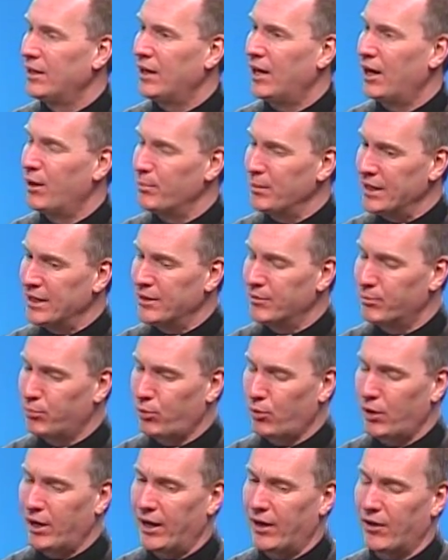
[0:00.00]
Um, in
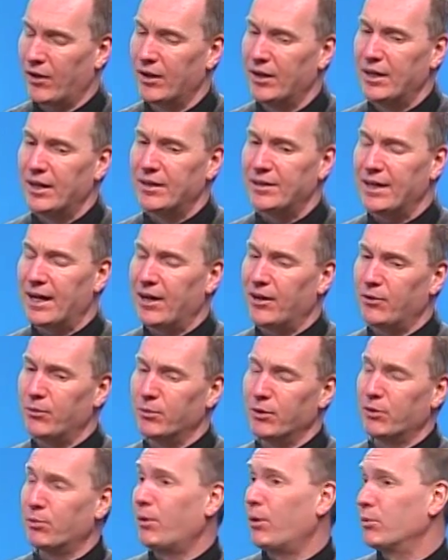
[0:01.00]
prayer. Now,
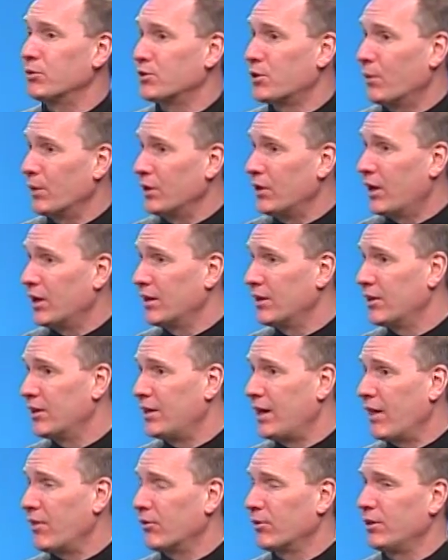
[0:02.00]
with what was going on in the
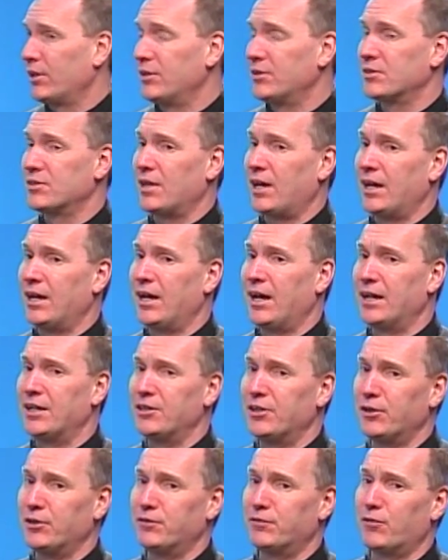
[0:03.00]
Netherlands, I, I
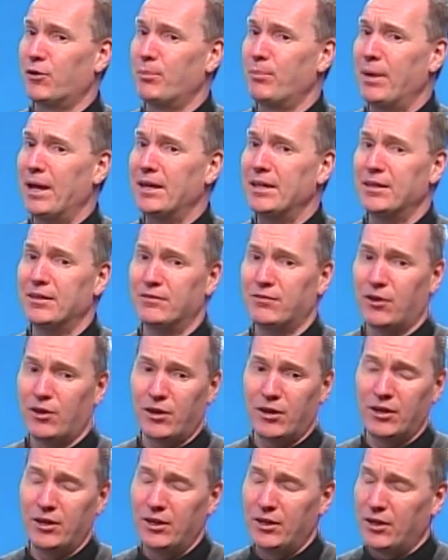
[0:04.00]
know for many of
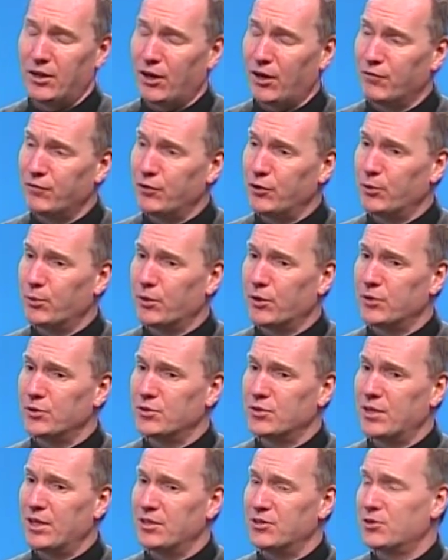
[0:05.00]
our, our
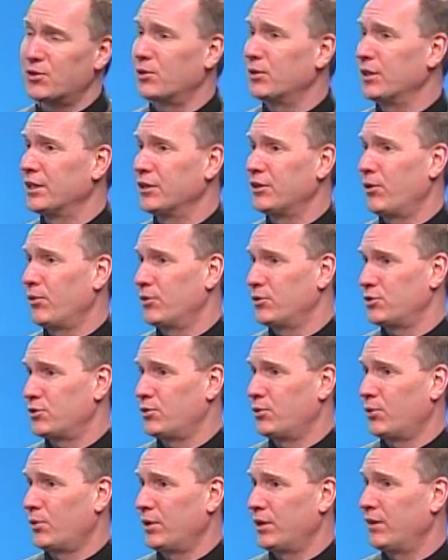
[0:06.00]
viewers, they certainly know the
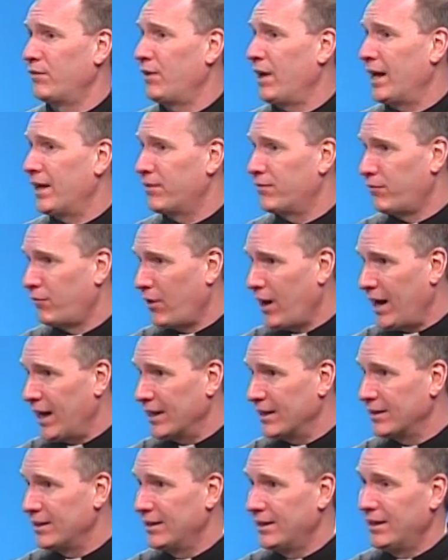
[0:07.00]
story of Anne
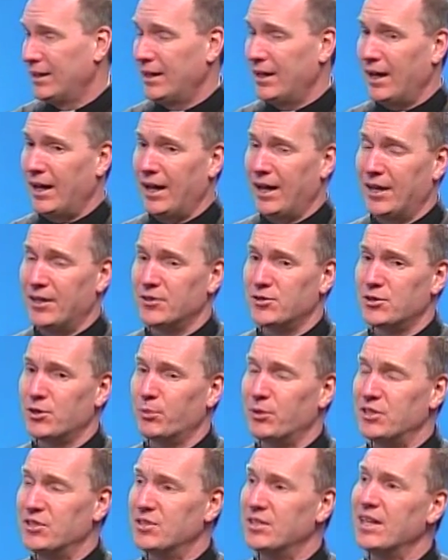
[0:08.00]
Frank. And so
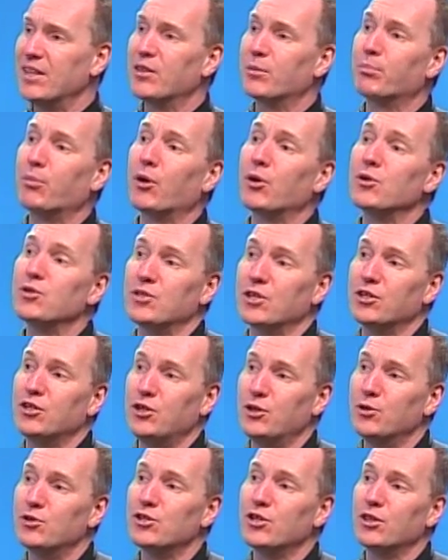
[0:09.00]
we see the
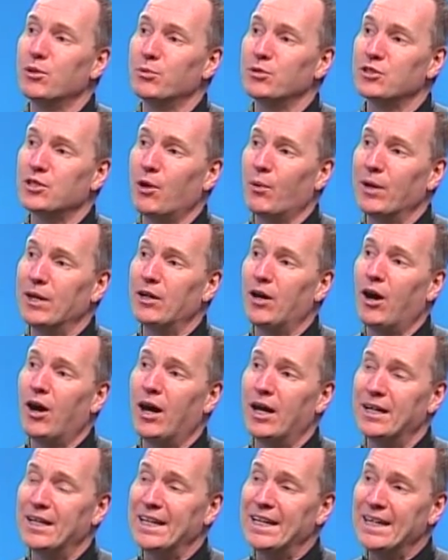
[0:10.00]
persecution that was going
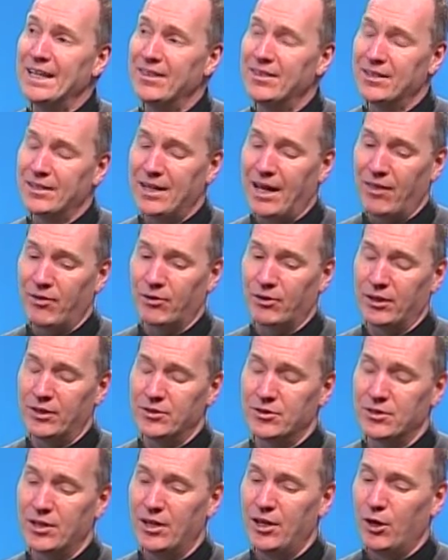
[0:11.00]
on in the
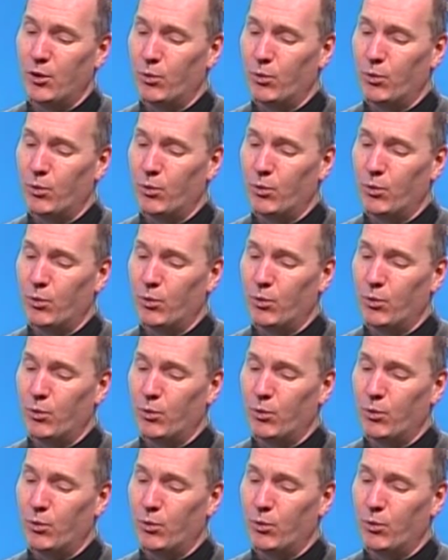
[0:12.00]
Netherlands.